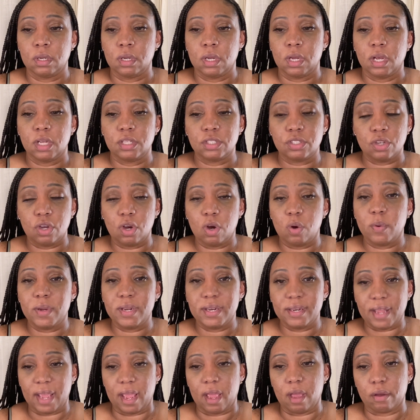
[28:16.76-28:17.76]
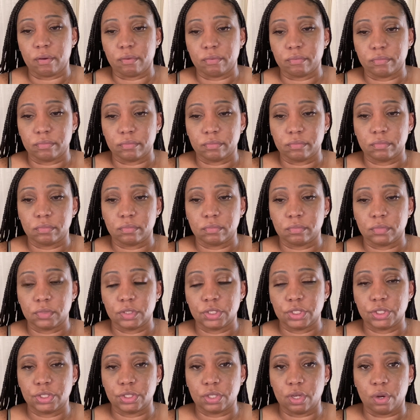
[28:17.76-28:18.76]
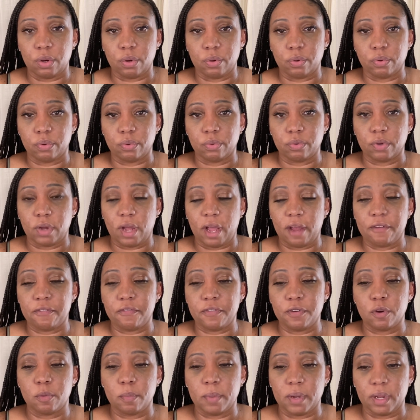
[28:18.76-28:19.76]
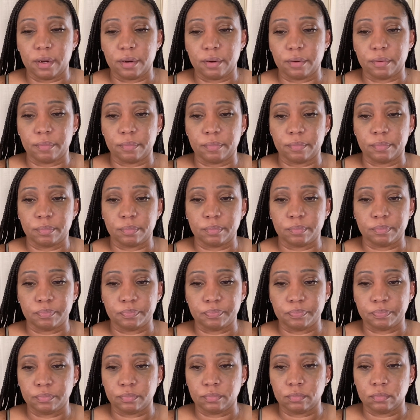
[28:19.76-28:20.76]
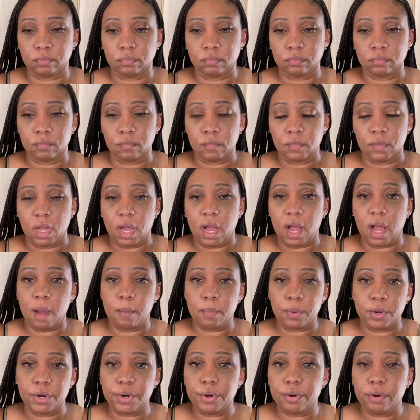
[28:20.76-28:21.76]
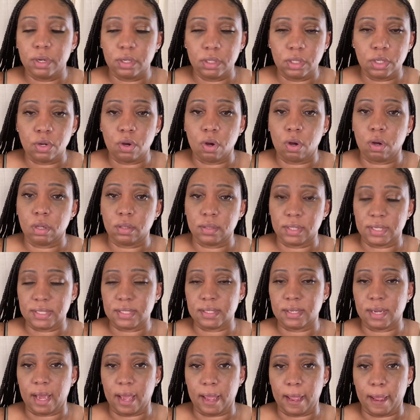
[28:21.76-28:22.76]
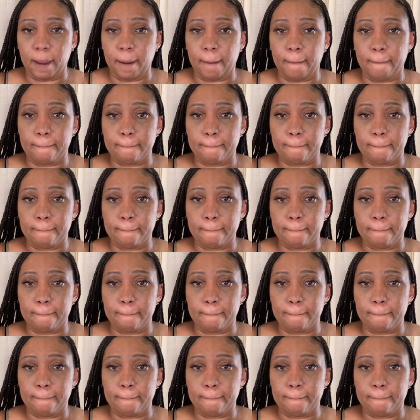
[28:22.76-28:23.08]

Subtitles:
It's going down. So I feel better. I'm currently on this diet,